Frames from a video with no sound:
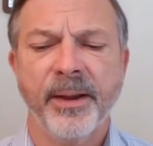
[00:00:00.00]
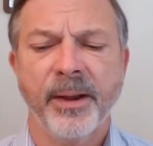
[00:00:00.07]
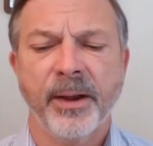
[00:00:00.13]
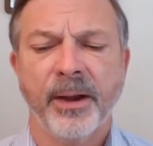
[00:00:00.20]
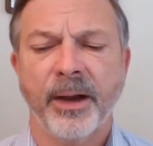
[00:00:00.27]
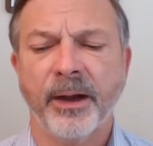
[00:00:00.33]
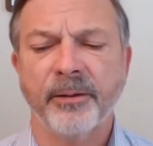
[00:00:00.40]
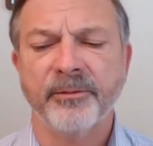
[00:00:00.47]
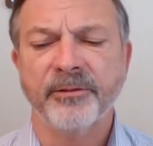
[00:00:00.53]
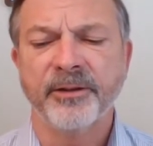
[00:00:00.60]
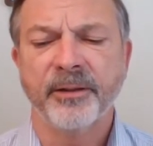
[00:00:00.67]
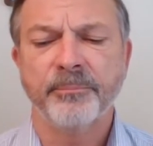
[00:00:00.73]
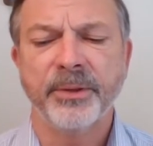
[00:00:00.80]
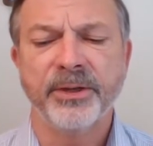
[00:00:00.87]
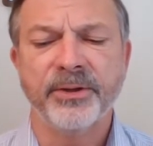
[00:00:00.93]

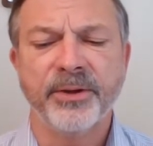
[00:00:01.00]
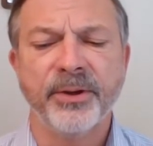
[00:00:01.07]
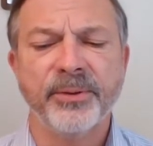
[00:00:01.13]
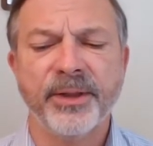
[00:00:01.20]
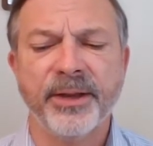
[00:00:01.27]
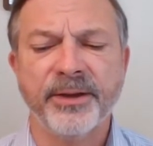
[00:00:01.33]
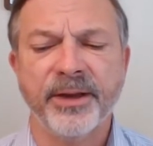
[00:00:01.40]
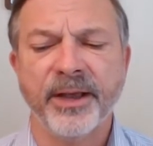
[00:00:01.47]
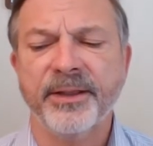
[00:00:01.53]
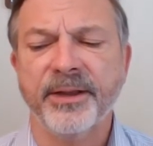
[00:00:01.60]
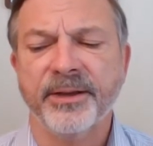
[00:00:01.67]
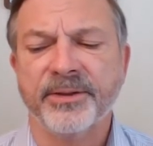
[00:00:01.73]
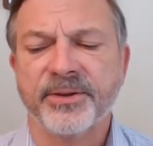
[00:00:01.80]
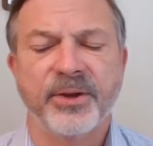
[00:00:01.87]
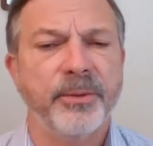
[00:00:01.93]
But know that
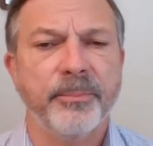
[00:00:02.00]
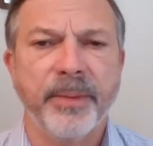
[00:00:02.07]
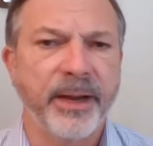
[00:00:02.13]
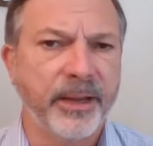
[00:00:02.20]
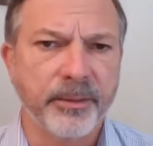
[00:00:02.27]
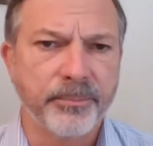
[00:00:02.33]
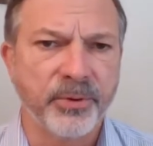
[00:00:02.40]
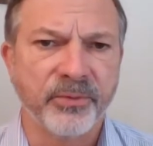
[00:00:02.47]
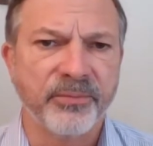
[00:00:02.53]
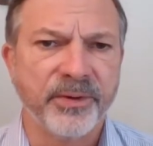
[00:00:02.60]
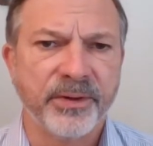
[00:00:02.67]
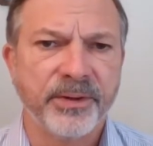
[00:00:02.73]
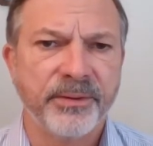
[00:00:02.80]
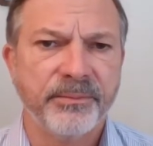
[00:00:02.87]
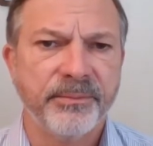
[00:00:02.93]
nothing's going to make it perfect.
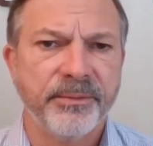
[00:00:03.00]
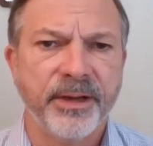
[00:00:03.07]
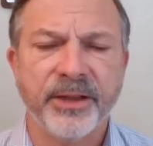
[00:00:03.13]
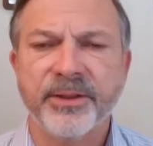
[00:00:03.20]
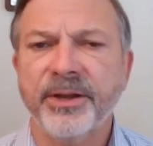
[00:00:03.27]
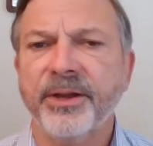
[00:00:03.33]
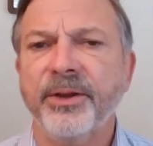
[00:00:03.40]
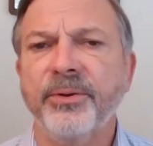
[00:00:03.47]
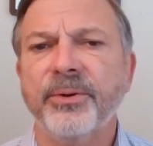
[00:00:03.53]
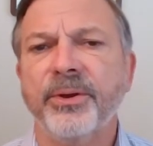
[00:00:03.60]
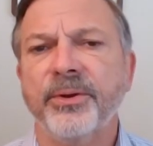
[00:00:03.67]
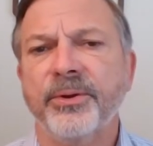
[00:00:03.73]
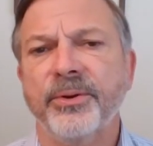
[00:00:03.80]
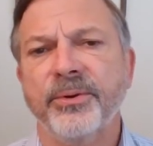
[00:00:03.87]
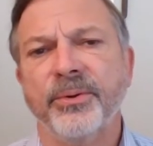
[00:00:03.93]
Nothing you can
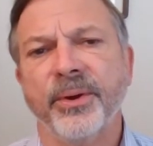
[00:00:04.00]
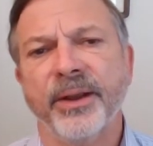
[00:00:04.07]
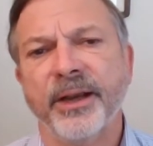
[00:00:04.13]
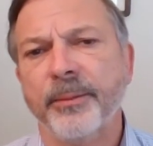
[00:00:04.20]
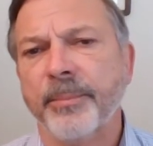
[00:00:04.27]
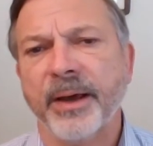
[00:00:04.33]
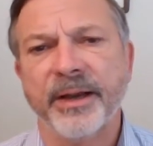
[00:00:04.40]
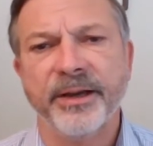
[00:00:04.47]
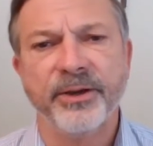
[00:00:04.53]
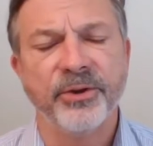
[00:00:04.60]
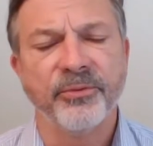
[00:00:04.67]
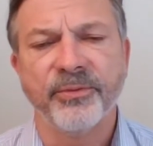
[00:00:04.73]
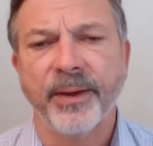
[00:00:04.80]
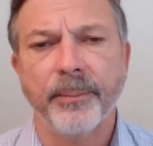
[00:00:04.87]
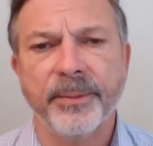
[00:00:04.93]
do or anybody in your
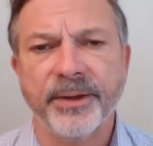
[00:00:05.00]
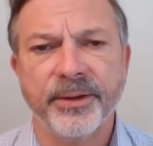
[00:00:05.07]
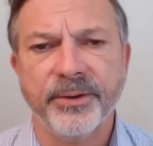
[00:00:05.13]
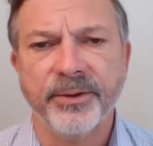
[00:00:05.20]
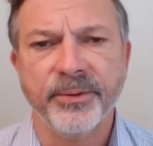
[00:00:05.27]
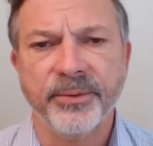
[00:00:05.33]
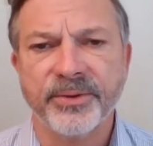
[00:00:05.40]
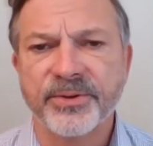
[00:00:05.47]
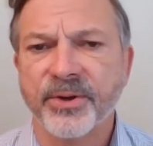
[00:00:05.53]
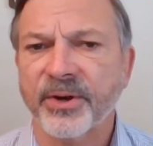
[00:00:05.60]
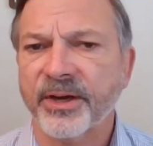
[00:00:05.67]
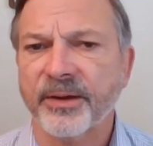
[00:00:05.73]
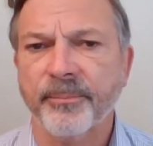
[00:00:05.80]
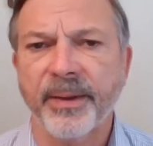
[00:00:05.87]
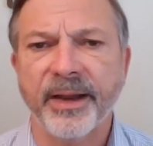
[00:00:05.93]
family can do is
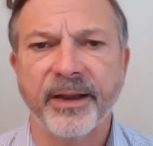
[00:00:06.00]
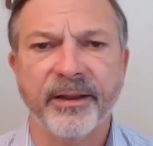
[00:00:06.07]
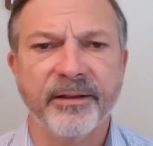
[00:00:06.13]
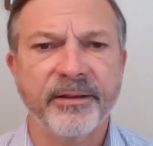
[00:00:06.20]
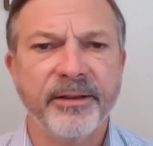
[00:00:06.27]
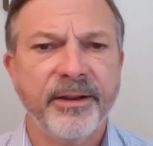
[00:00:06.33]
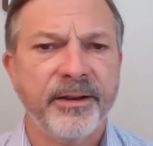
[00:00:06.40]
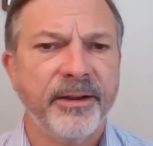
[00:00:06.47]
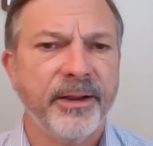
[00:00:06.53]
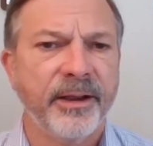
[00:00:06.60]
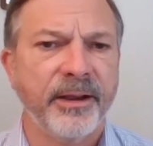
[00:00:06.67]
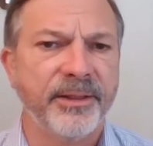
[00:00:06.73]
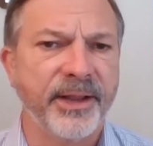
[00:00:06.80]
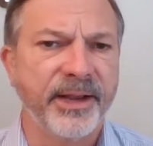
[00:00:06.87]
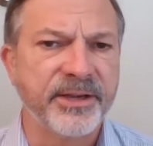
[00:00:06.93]
going to make
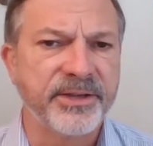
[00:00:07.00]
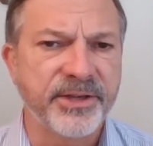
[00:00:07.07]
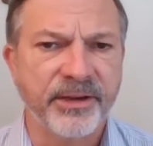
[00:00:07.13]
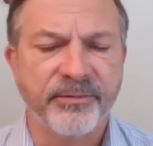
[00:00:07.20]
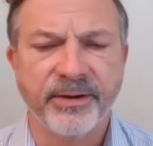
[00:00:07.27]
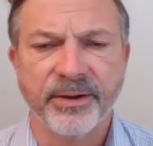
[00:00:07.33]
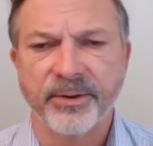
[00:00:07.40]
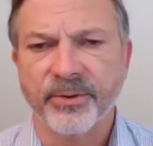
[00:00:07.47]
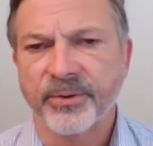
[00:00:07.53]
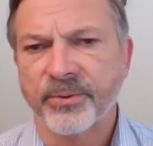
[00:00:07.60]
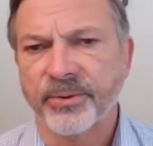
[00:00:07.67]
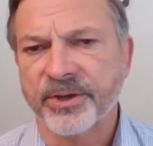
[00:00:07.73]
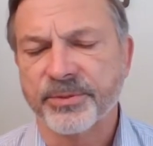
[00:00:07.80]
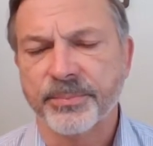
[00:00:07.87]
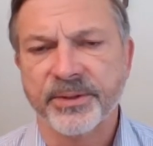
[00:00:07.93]
a Thanksgiving or a
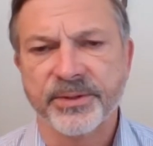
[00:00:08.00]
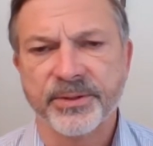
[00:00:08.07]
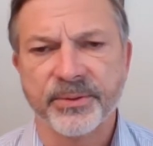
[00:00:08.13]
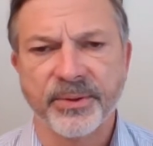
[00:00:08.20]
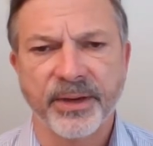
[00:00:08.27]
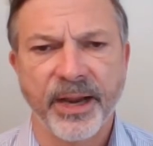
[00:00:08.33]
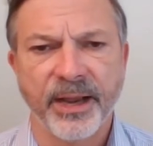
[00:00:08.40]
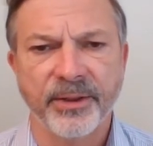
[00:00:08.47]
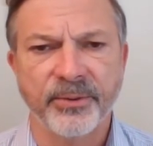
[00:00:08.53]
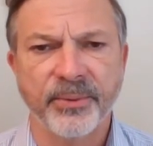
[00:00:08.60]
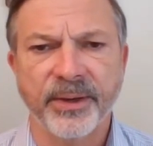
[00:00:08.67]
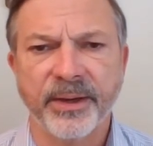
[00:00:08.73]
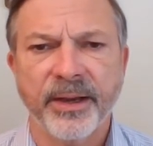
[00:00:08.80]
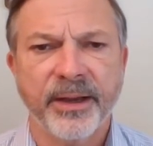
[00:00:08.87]
Christmas or a gathering